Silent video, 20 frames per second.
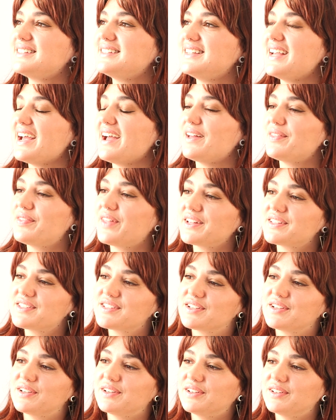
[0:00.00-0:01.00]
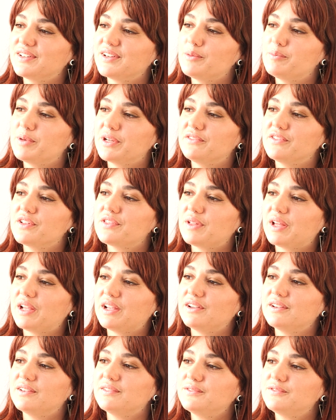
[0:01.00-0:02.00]
a bit of a
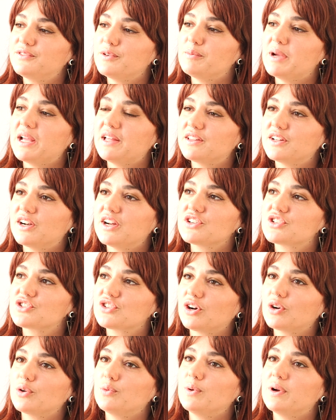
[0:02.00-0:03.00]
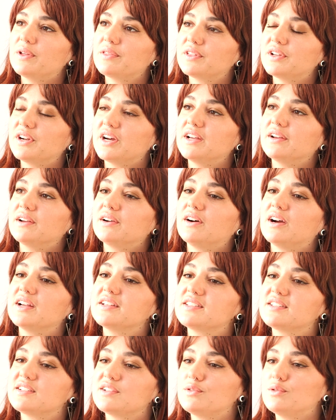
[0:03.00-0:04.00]
thing for me that I struggle with, and I
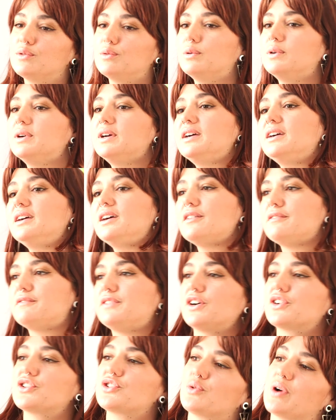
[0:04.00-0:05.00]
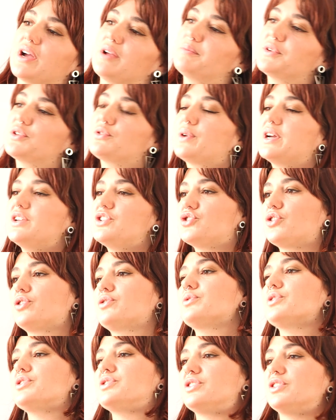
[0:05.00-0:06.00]
still fluctuate between
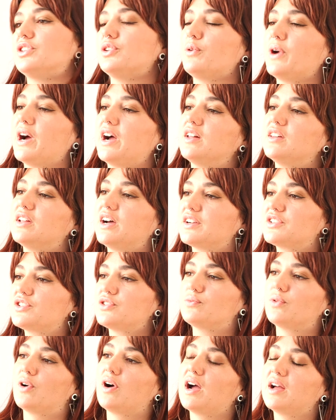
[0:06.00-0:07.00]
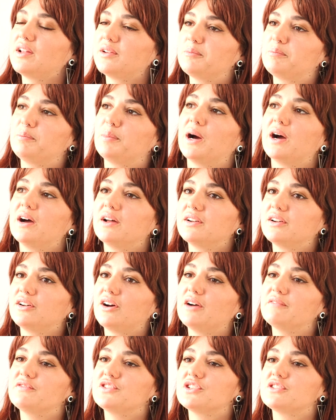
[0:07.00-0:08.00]
genres and the way I like to write, but
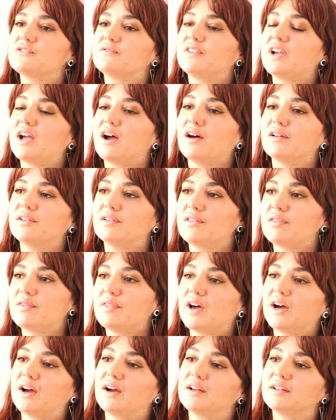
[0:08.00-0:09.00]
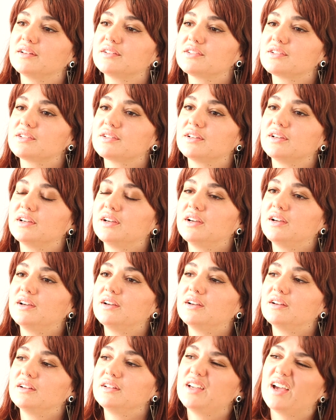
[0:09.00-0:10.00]
I've just found that,
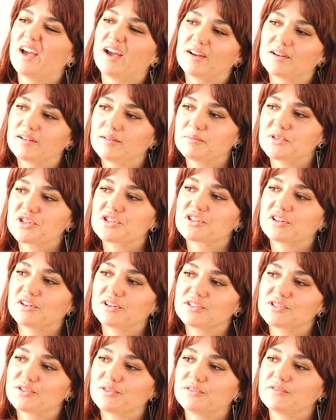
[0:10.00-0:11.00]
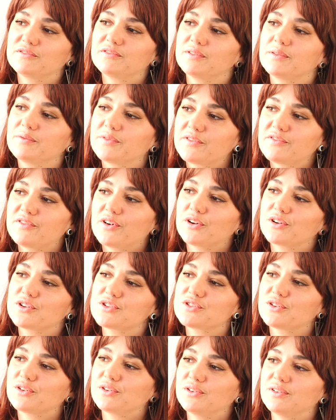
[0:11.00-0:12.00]
yeah, I'm just going to sort of
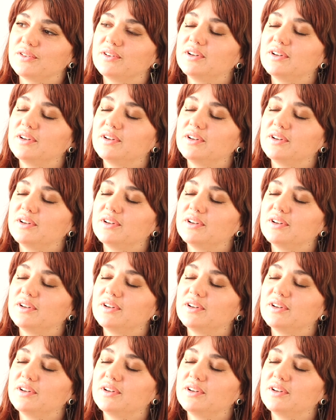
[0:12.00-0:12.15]
focus on.